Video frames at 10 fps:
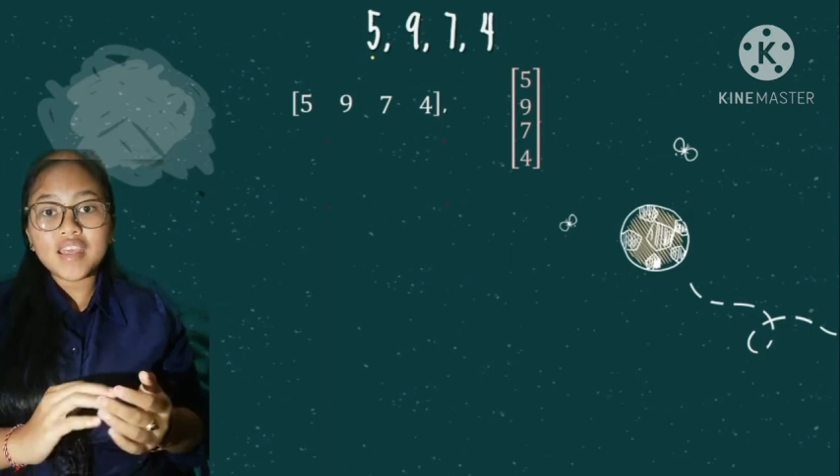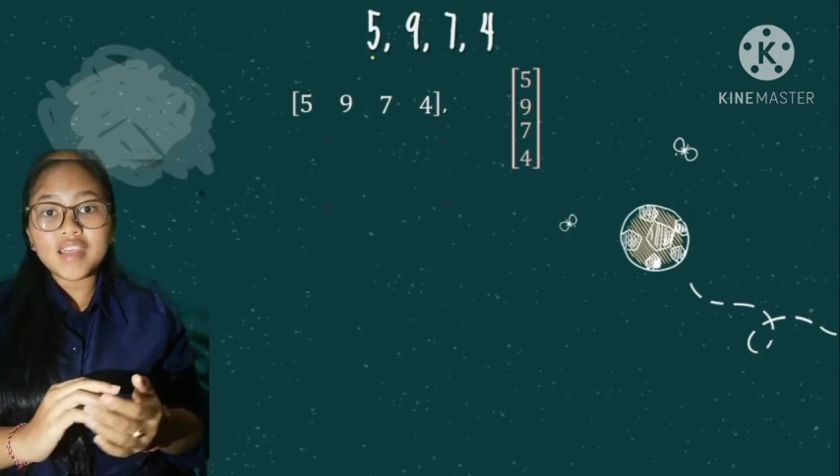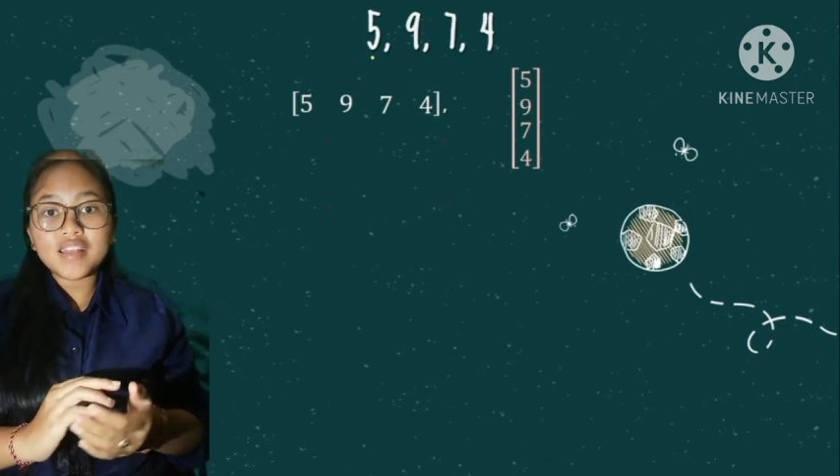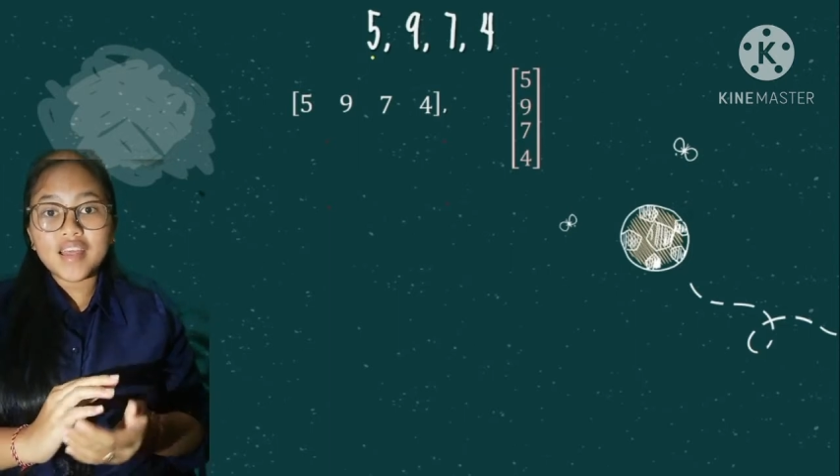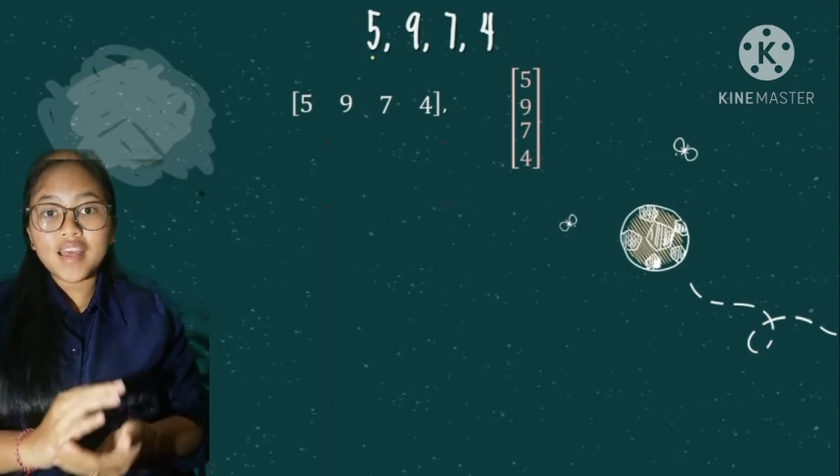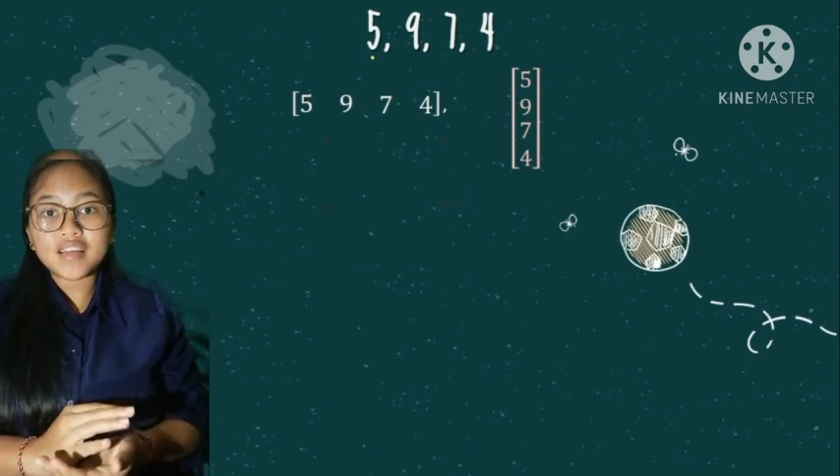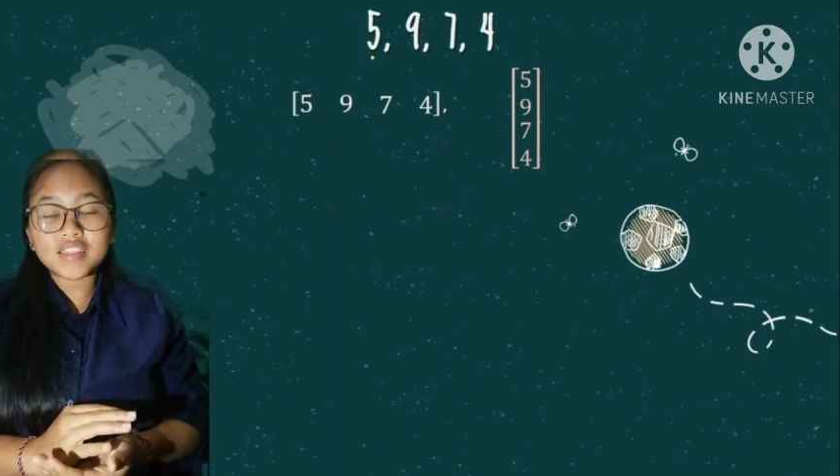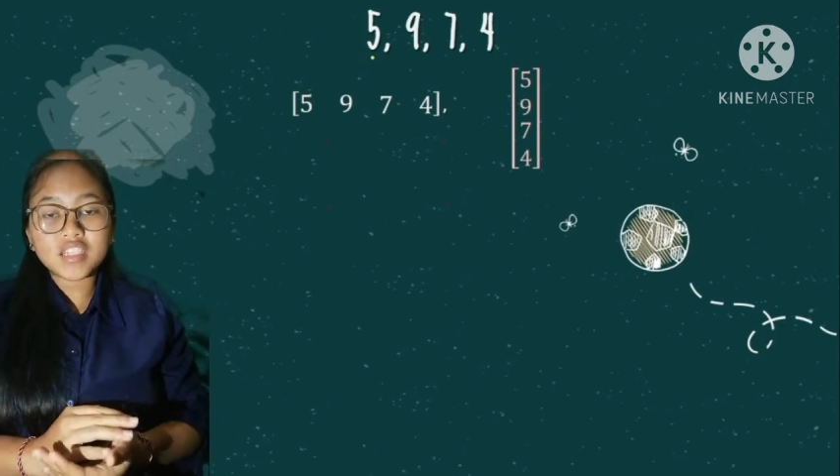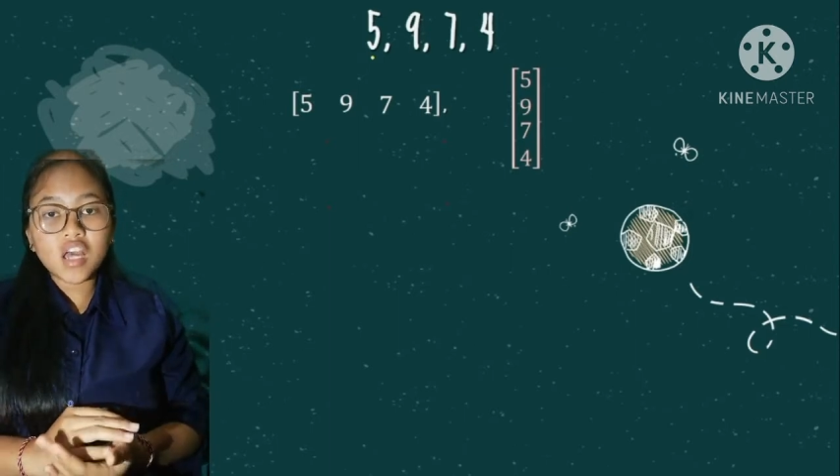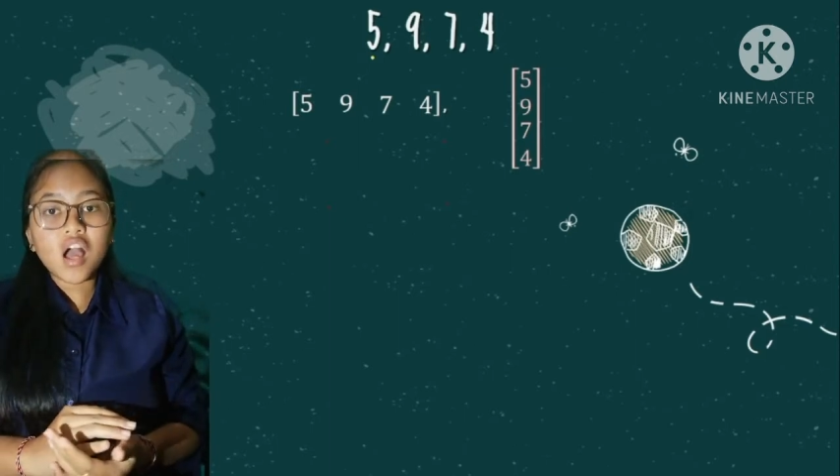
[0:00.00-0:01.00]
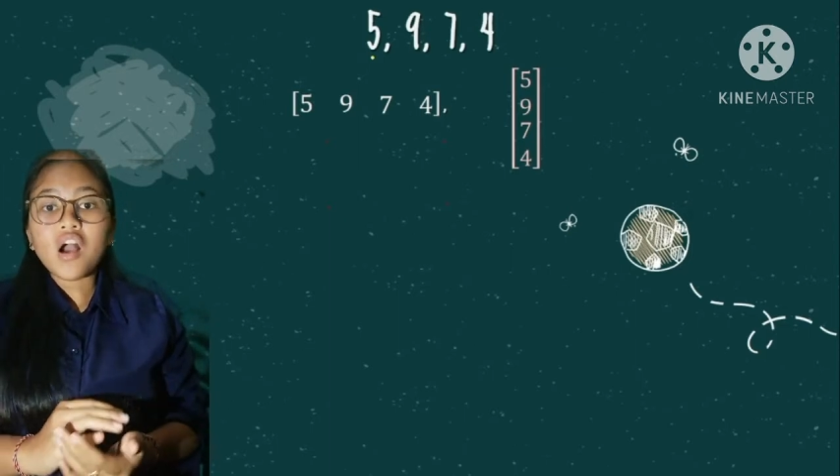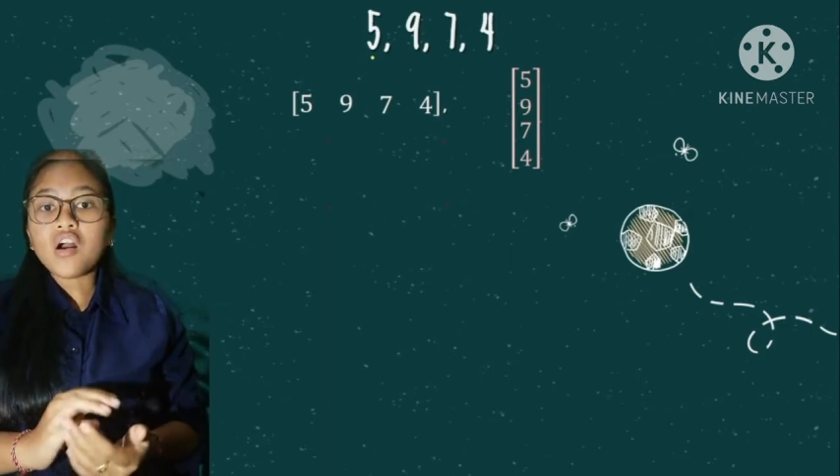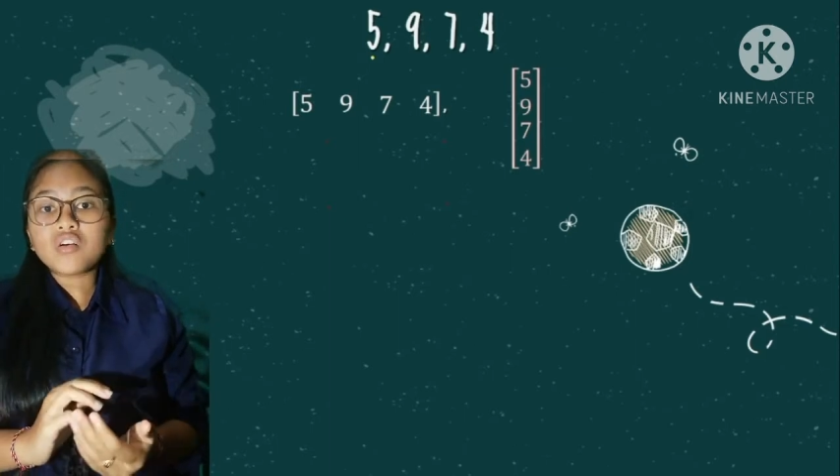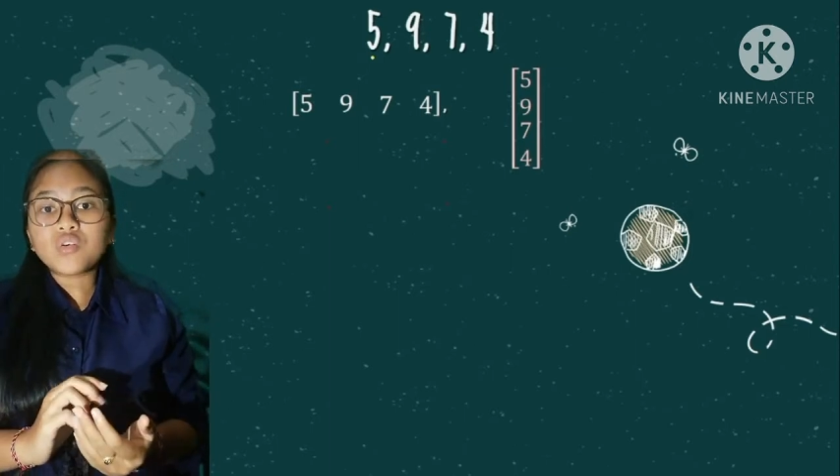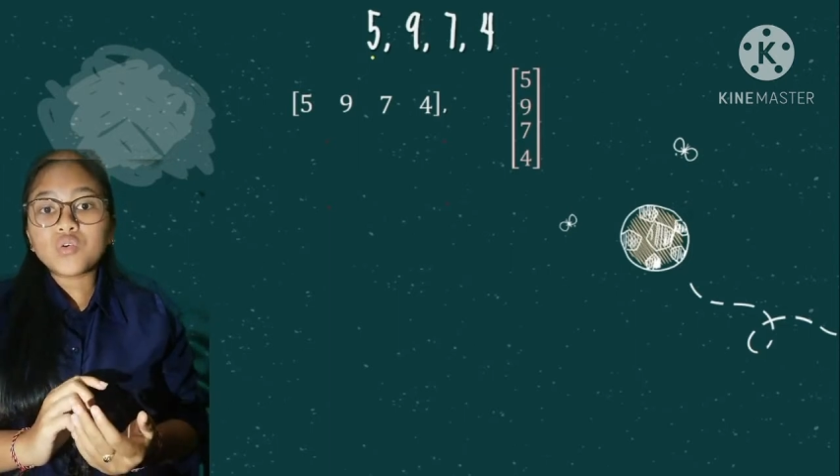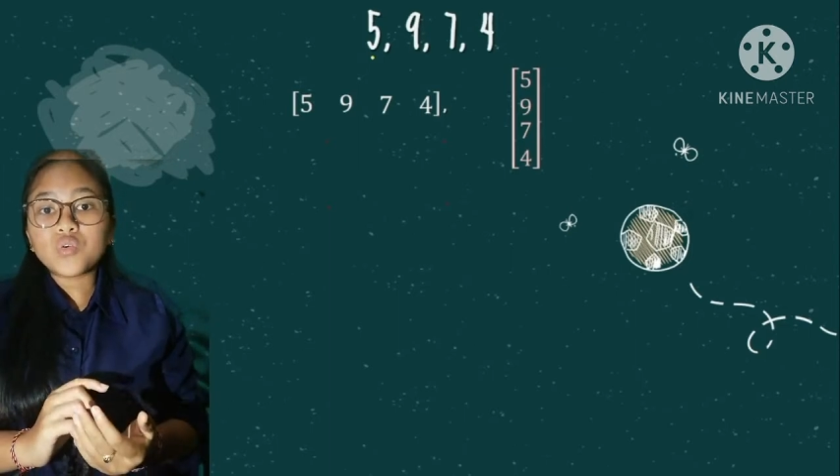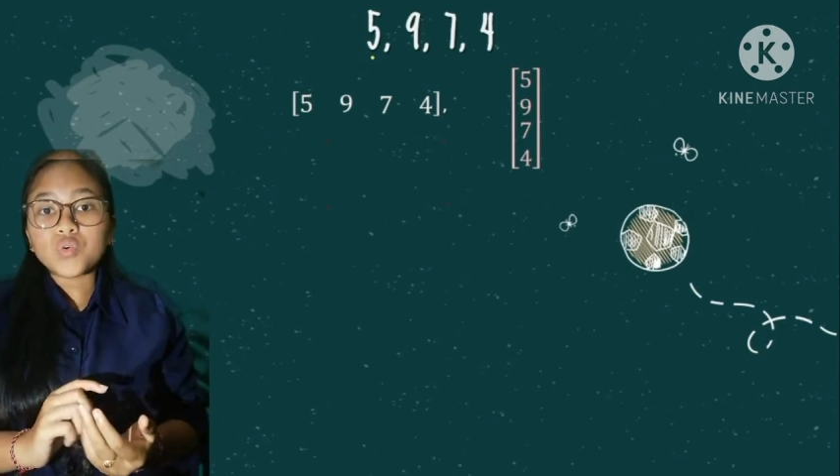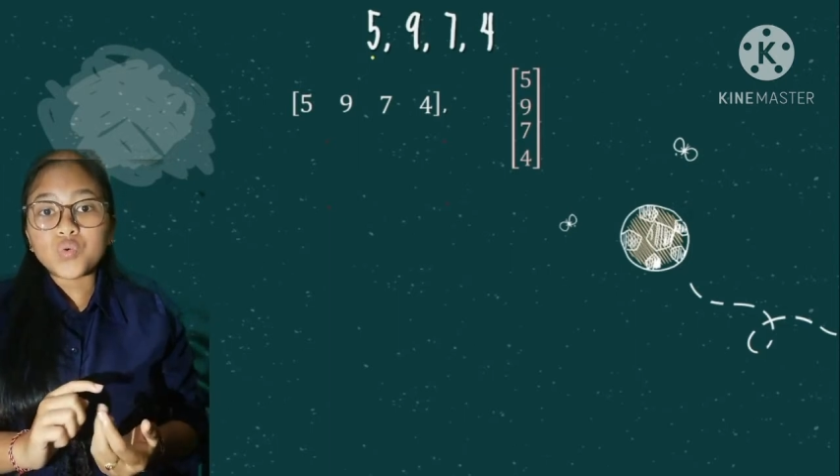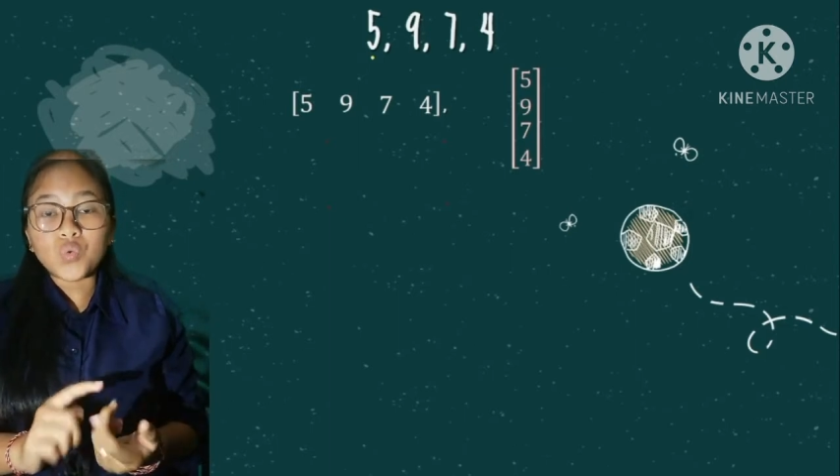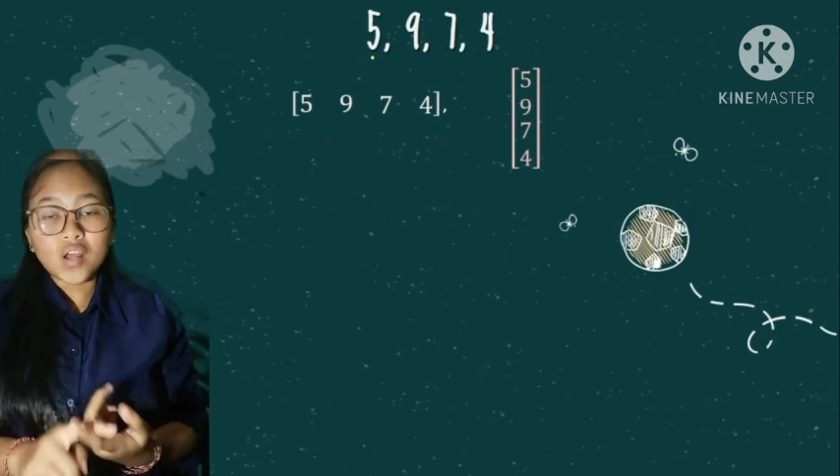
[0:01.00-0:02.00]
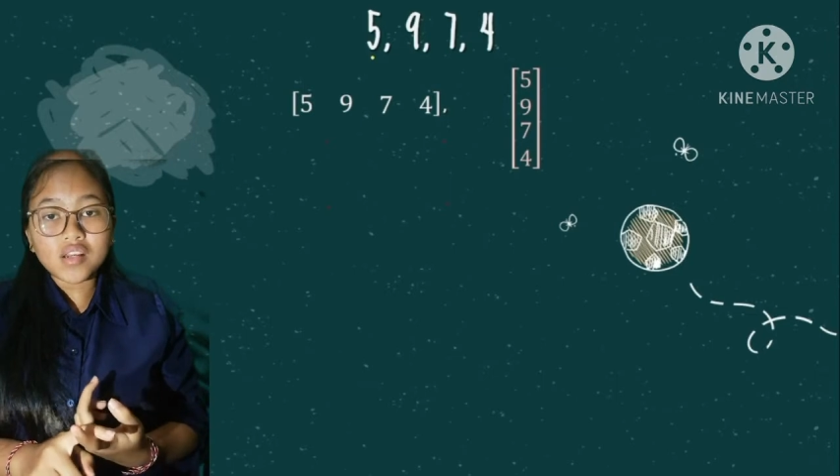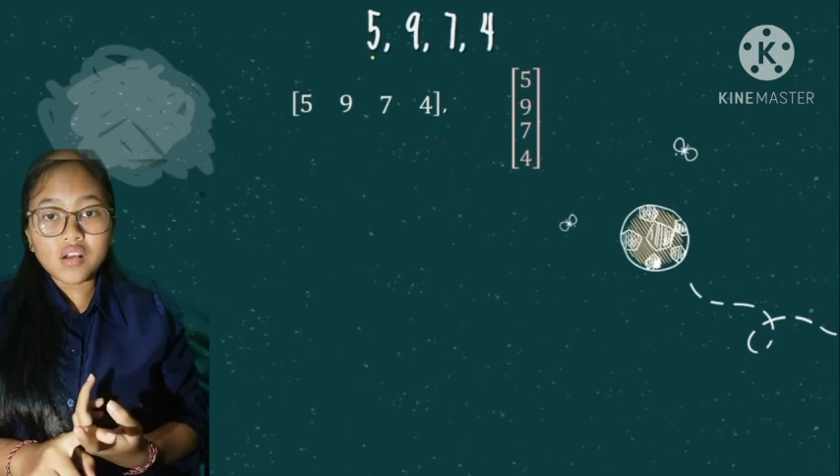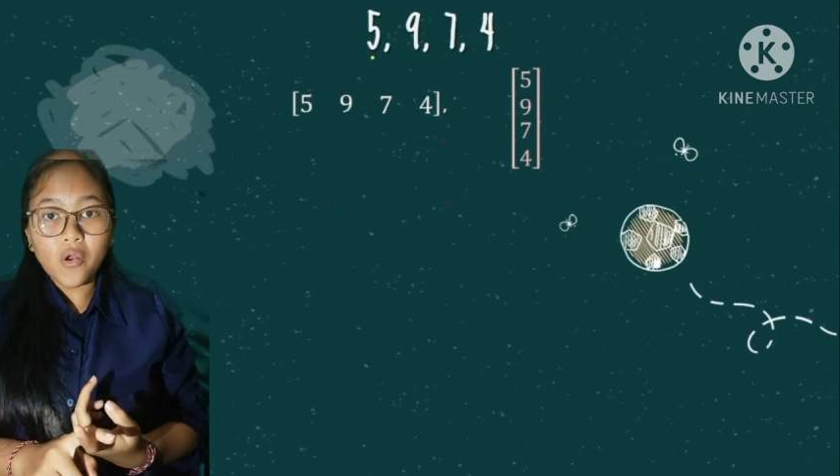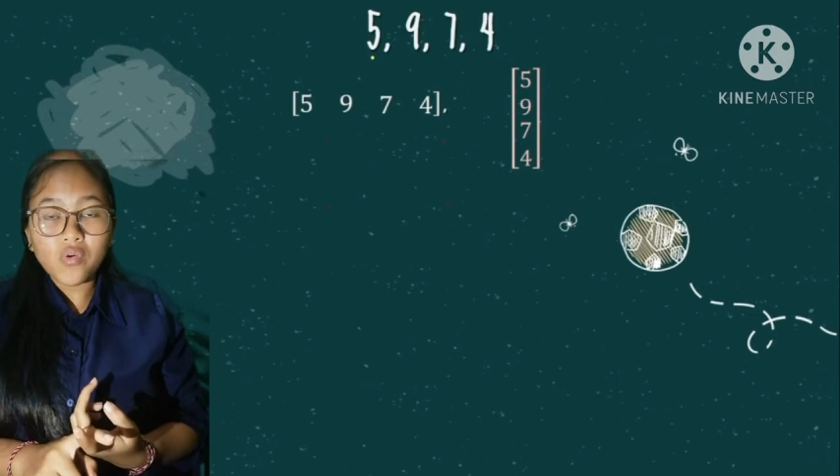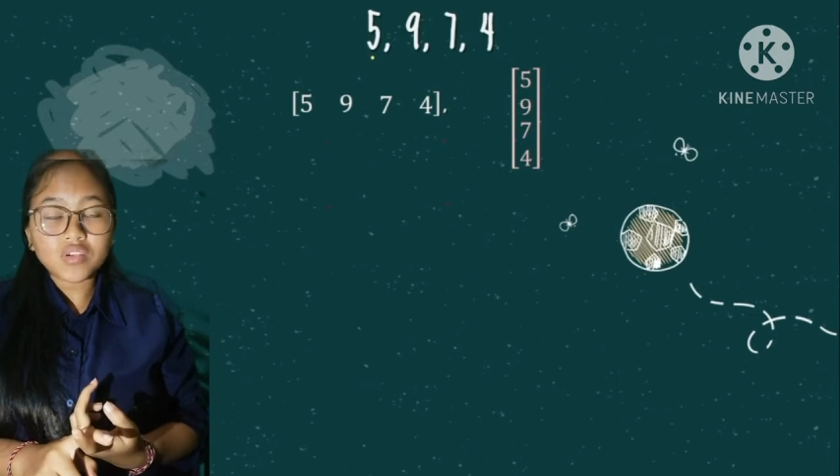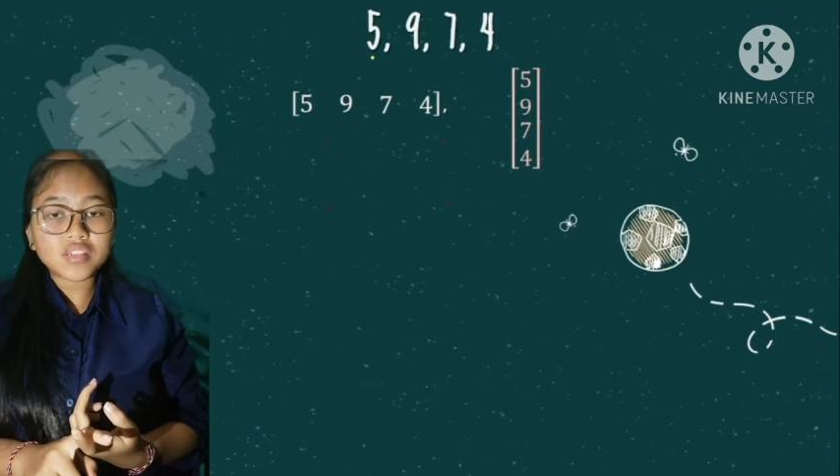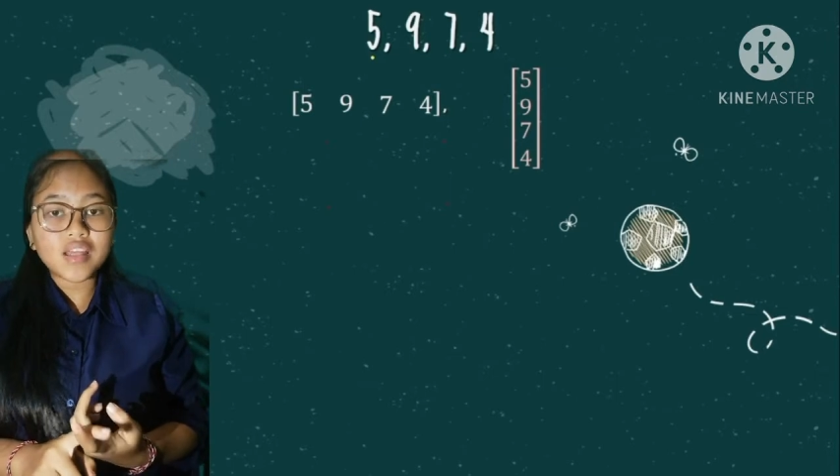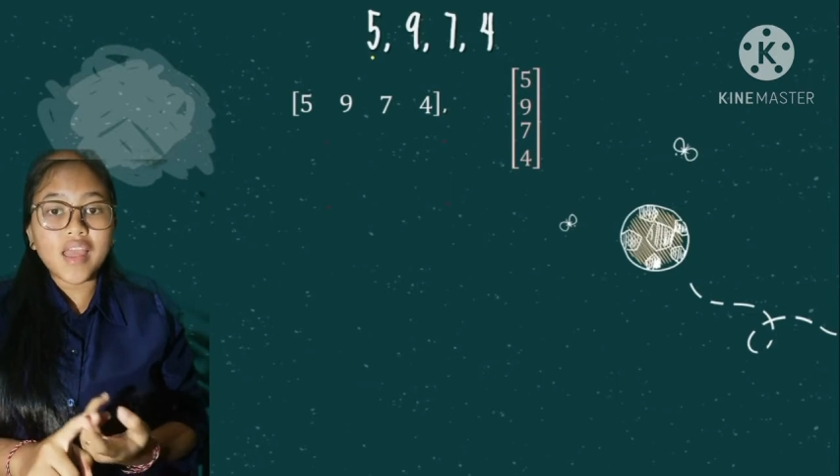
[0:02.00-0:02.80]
it has 1 rows